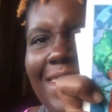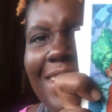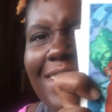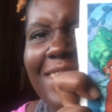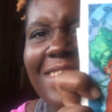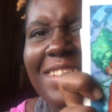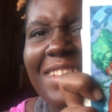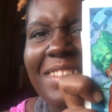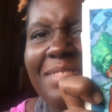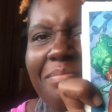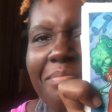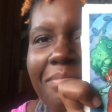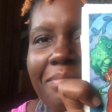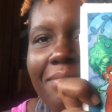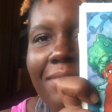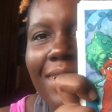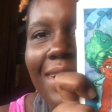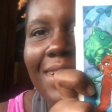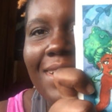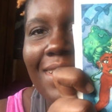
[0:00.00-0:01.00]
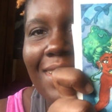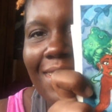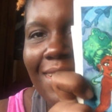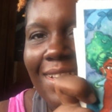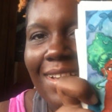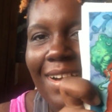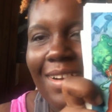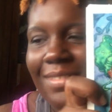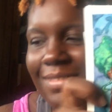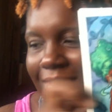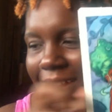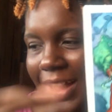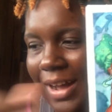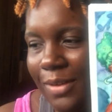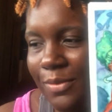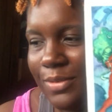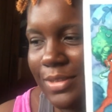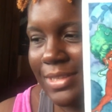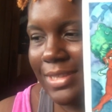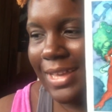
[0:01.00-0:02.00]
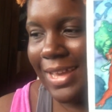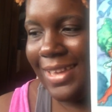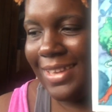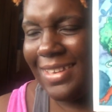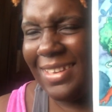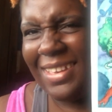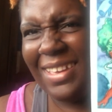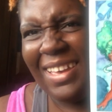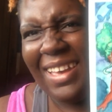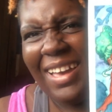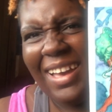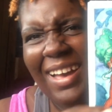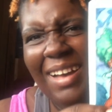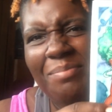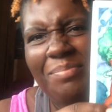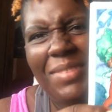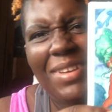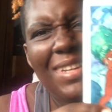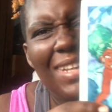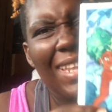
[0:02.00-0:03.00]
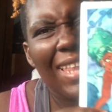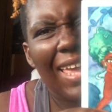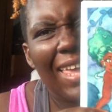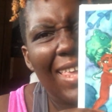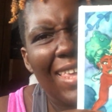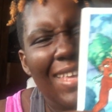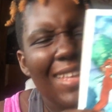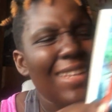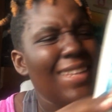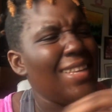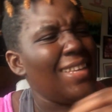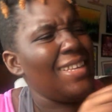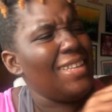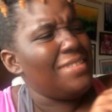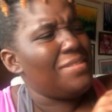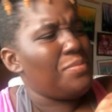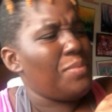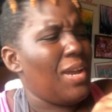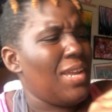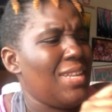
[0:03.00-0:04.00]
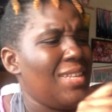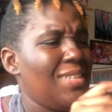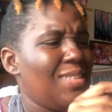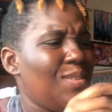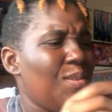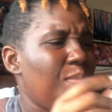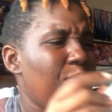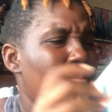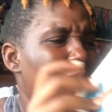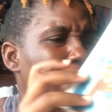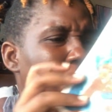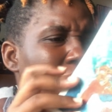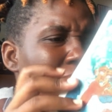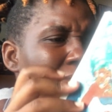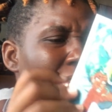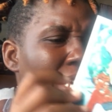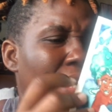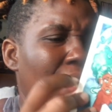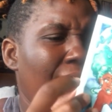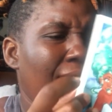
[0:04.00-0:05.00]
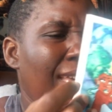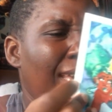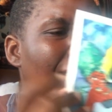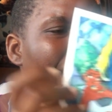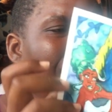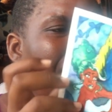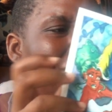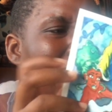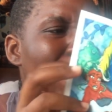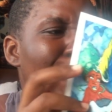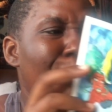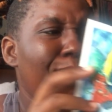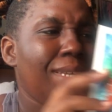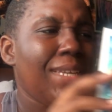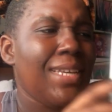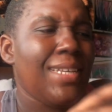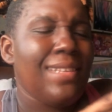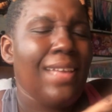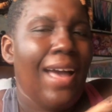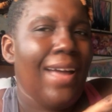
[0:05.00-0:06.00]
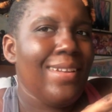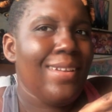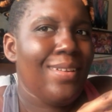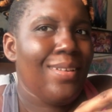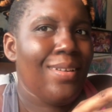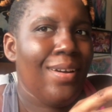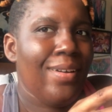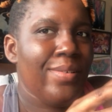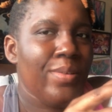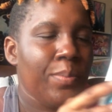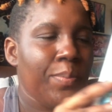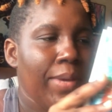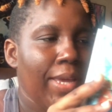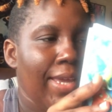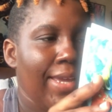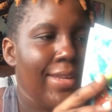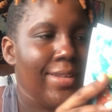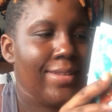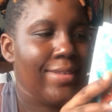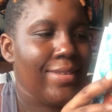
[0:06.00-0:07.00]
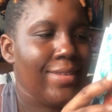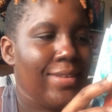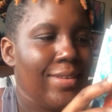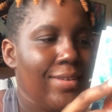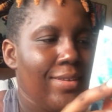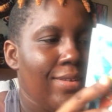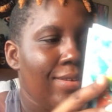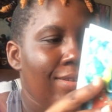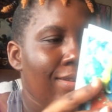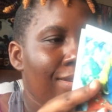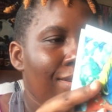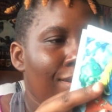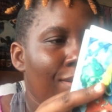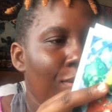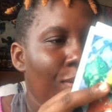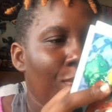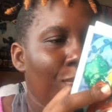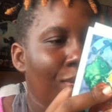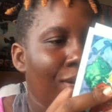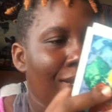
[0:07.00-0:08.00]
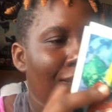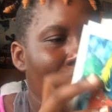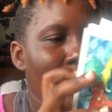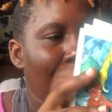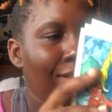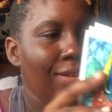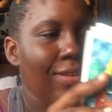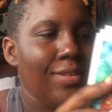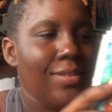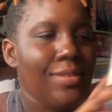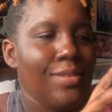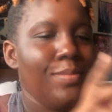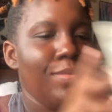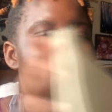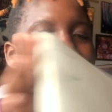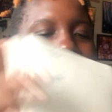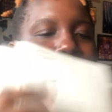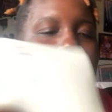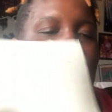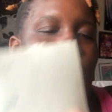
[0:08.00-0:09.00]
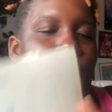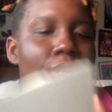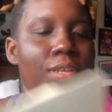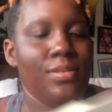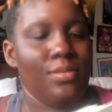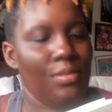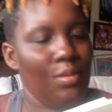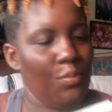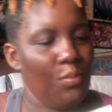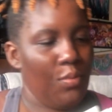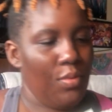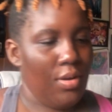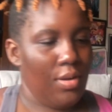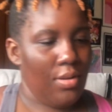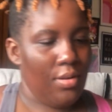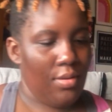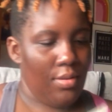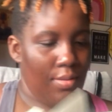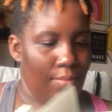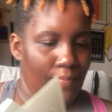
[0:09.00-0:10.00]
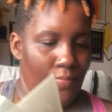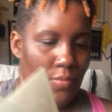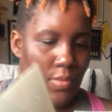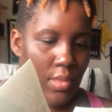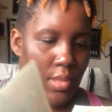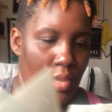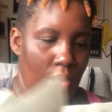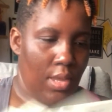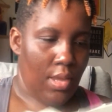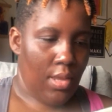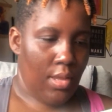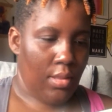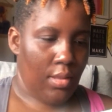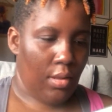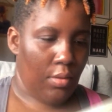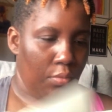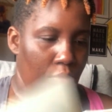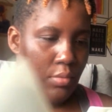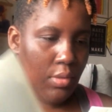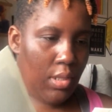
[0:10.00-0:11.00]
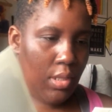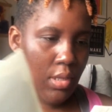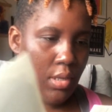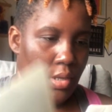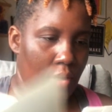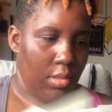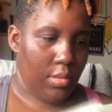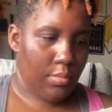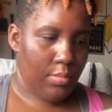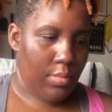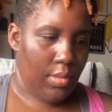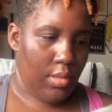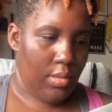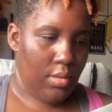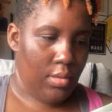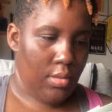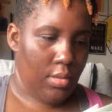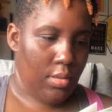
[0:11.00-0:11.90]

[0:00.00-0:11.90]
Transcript: it's just muddy. And I was like, I'm not liking these. Why are they so muddy? It's because I don't know how to paint with watercolors. Let me see, where's the one that really got me